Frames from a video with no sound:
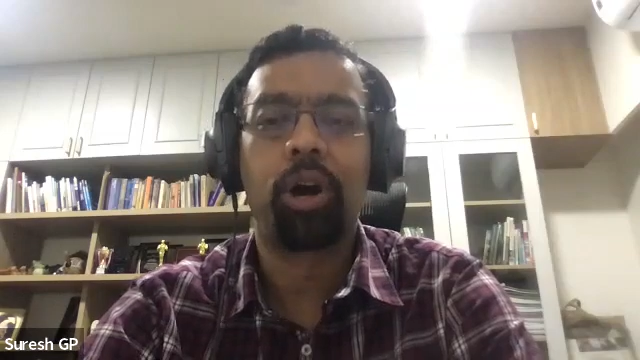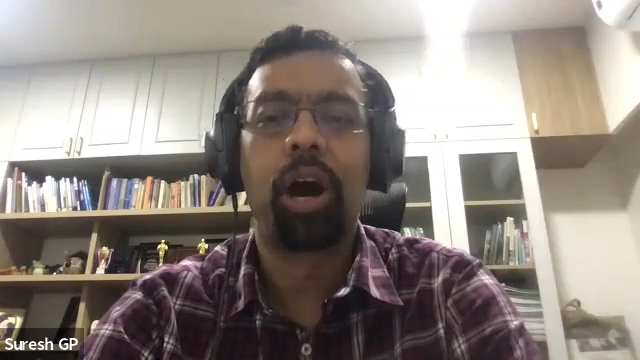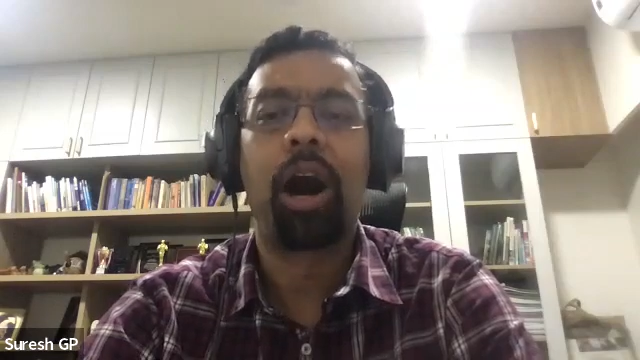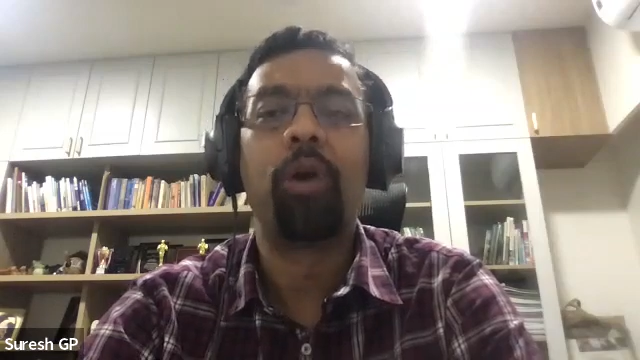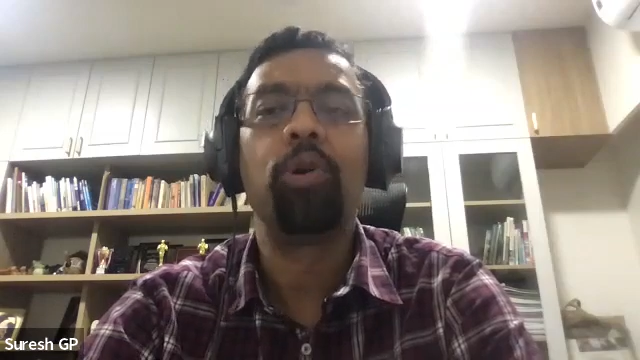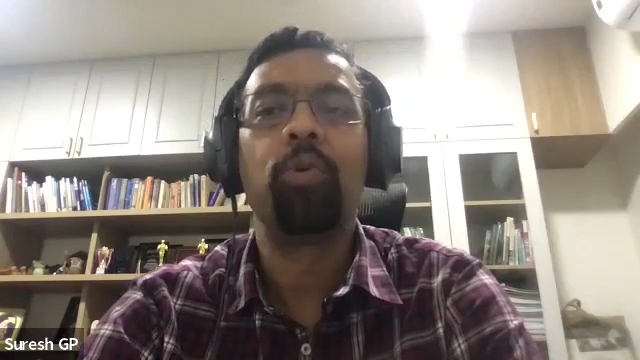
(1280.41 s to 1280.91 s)

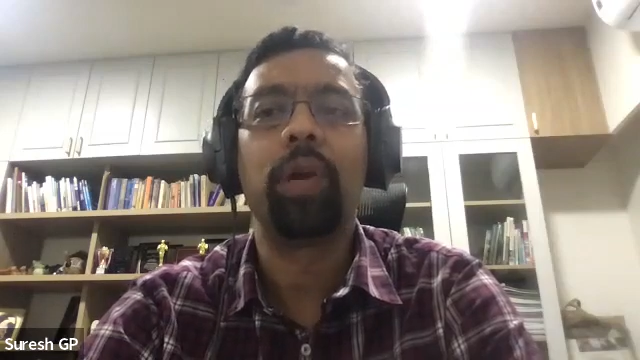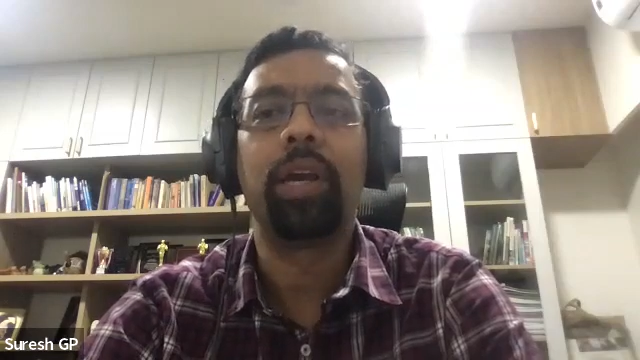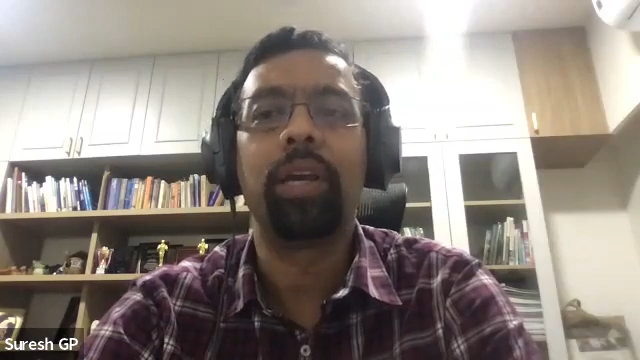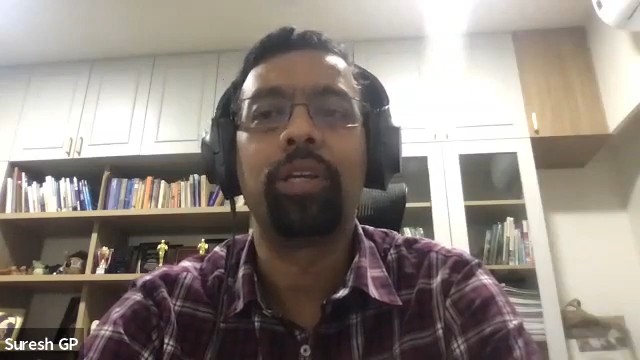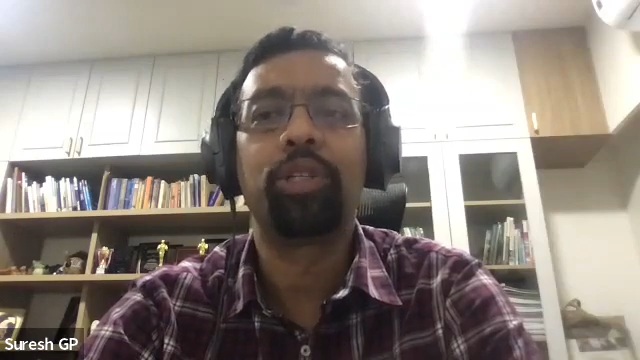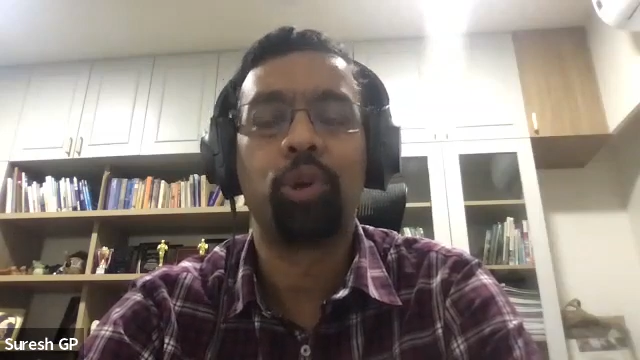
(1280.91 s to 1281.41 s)
how do
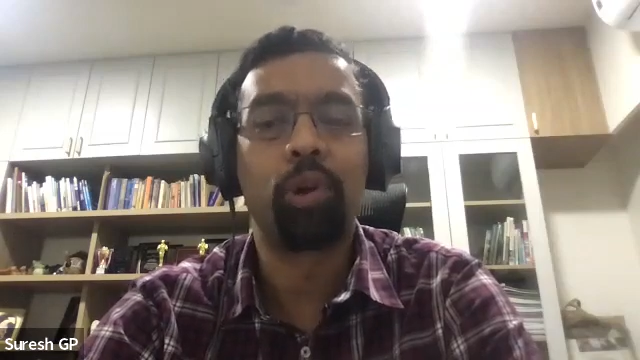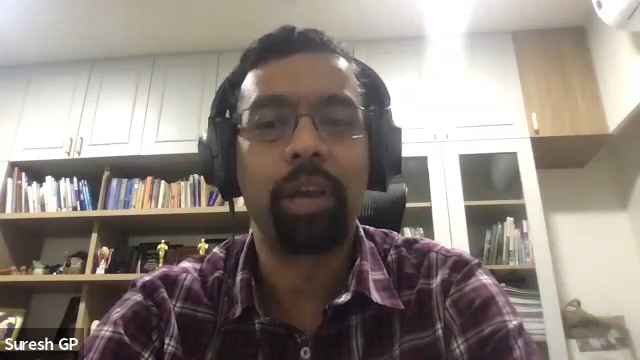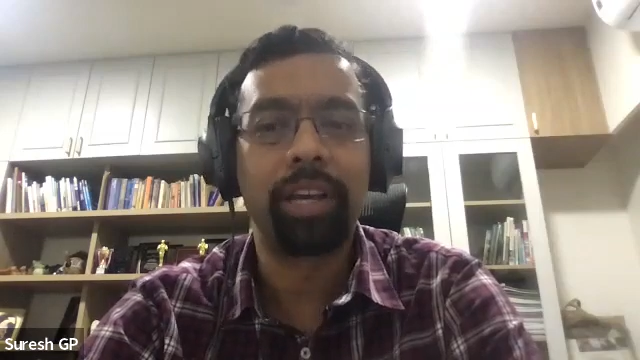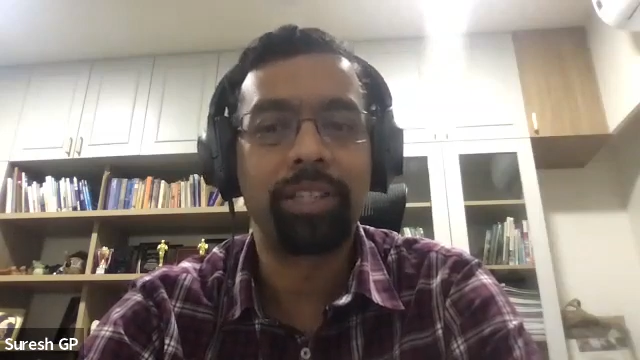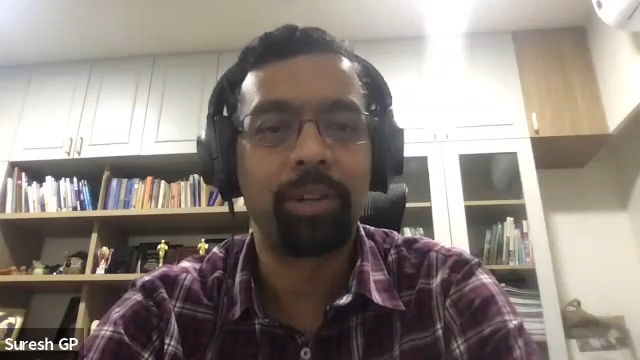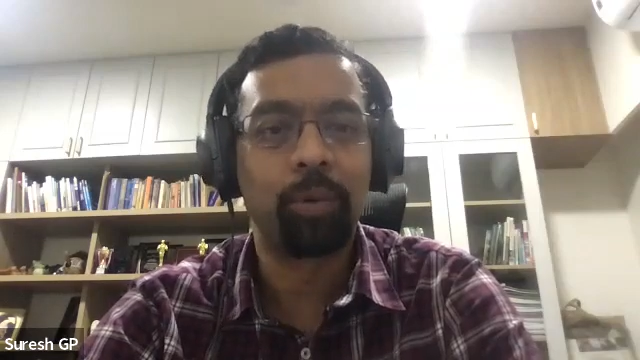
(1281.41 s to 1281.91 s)
we
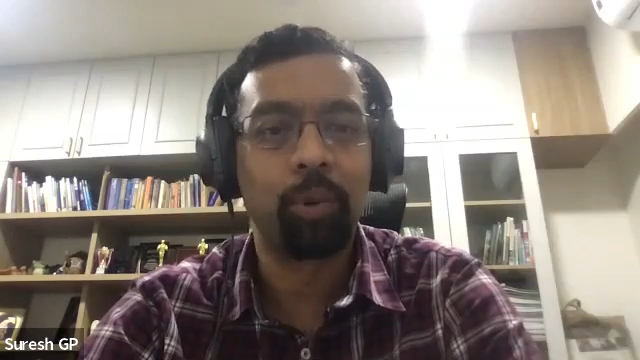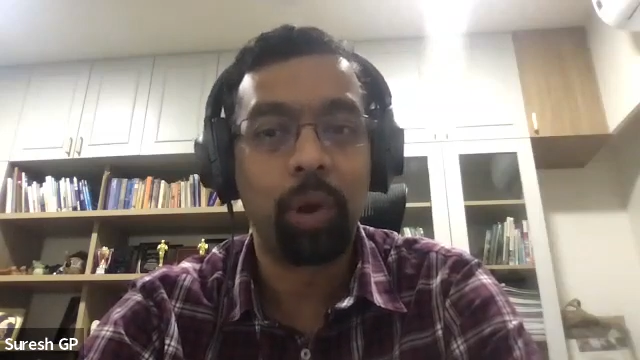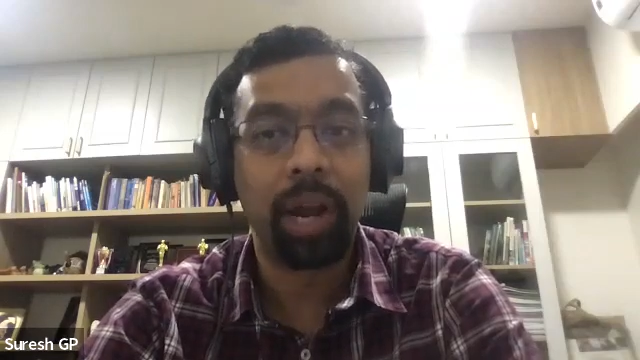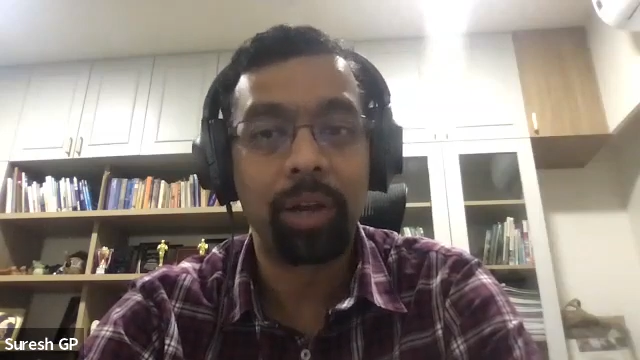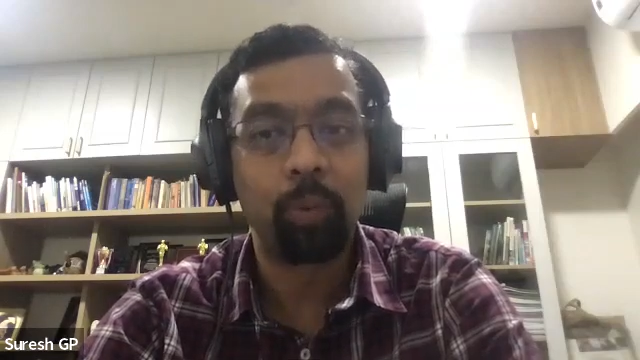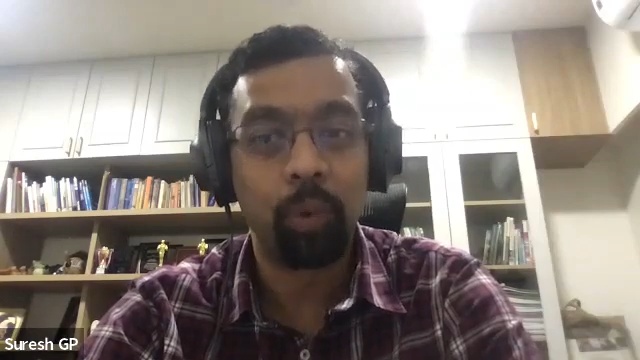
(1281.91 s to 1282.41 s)
showcase the
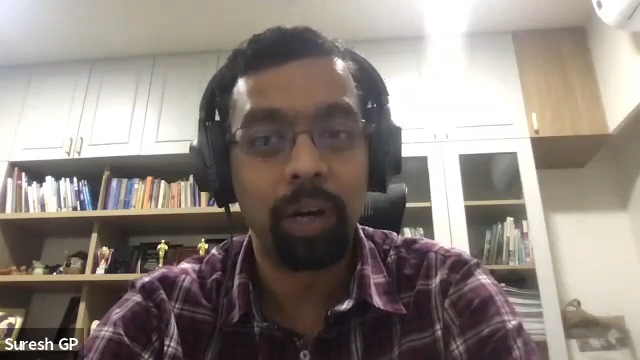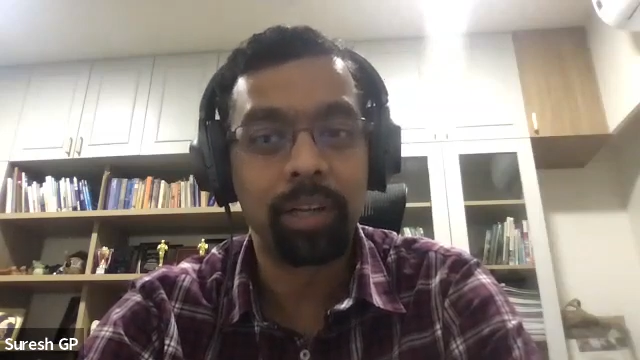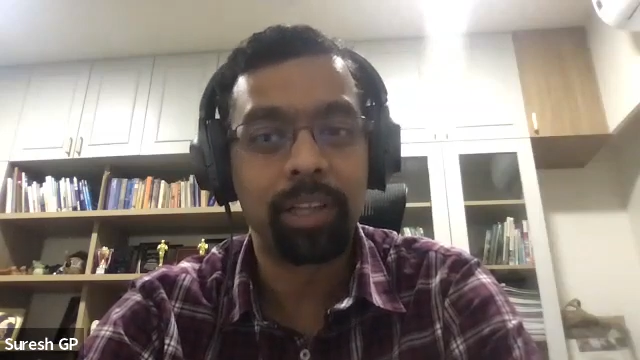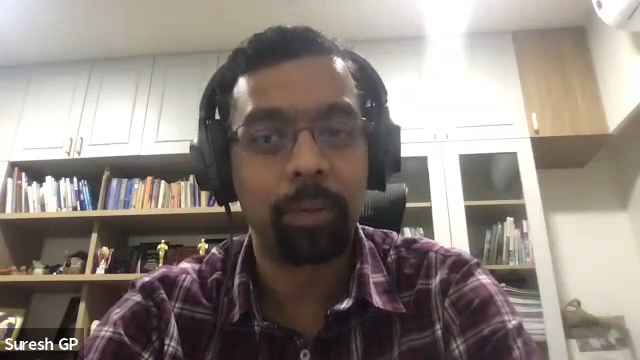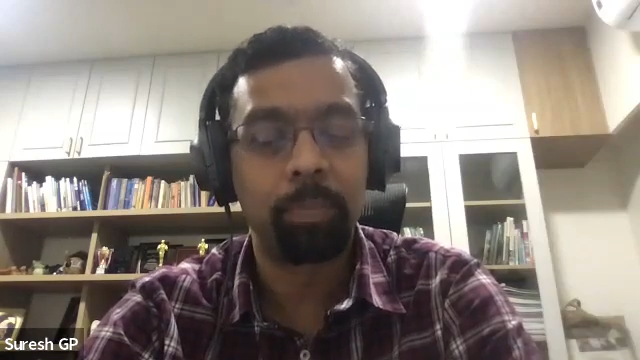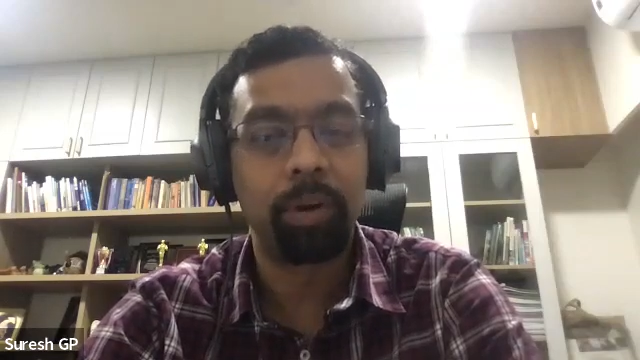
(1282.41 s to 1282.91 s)
great
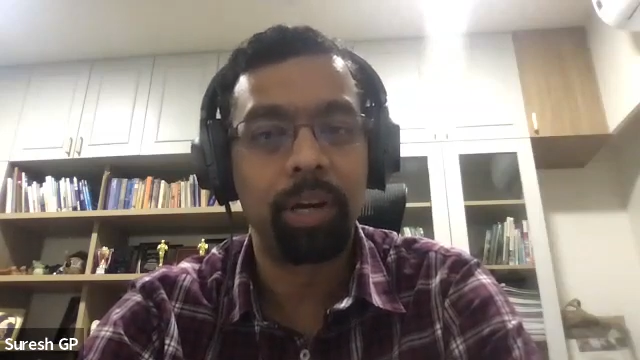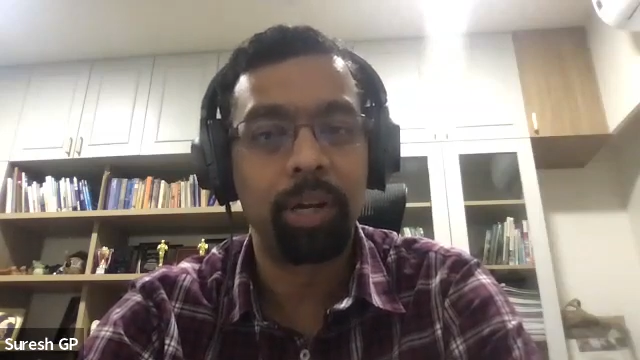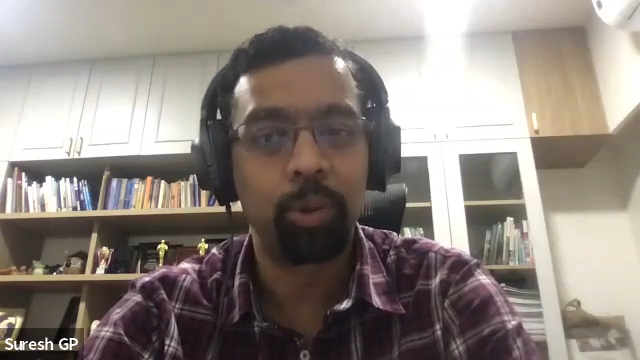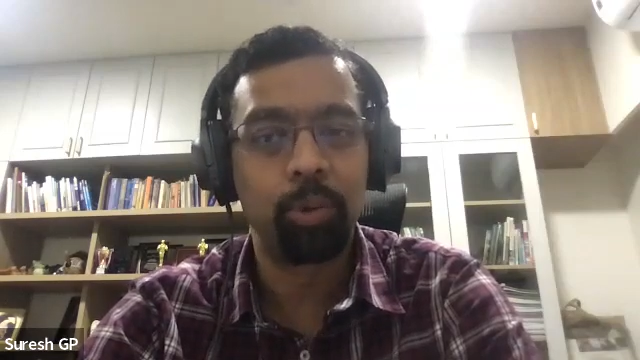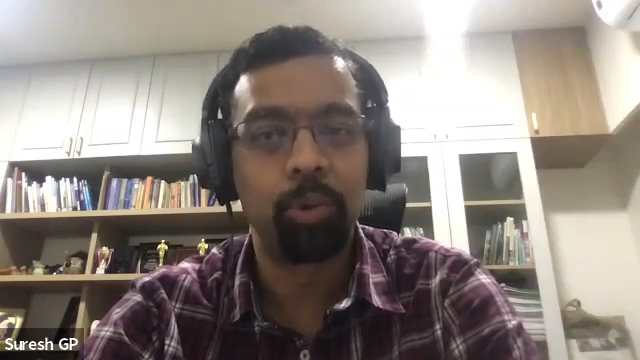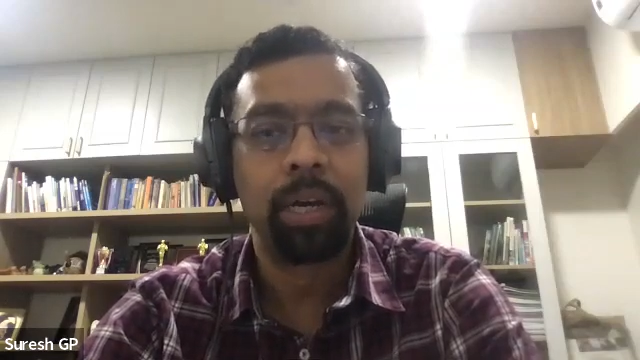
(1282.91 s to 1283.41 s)
work that
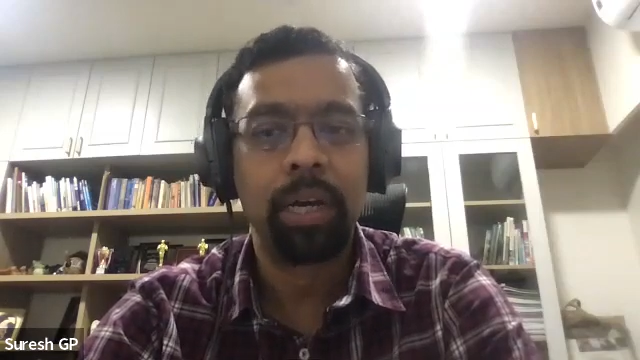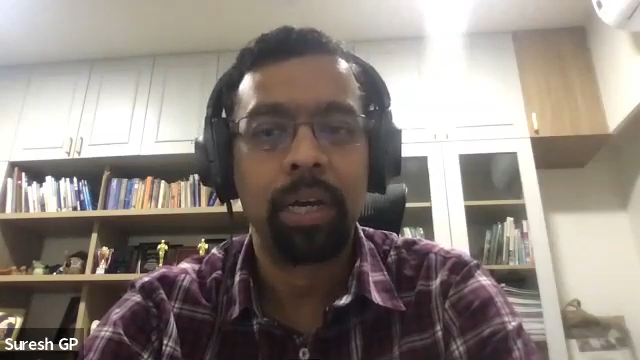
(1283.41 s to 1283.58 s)
Purdue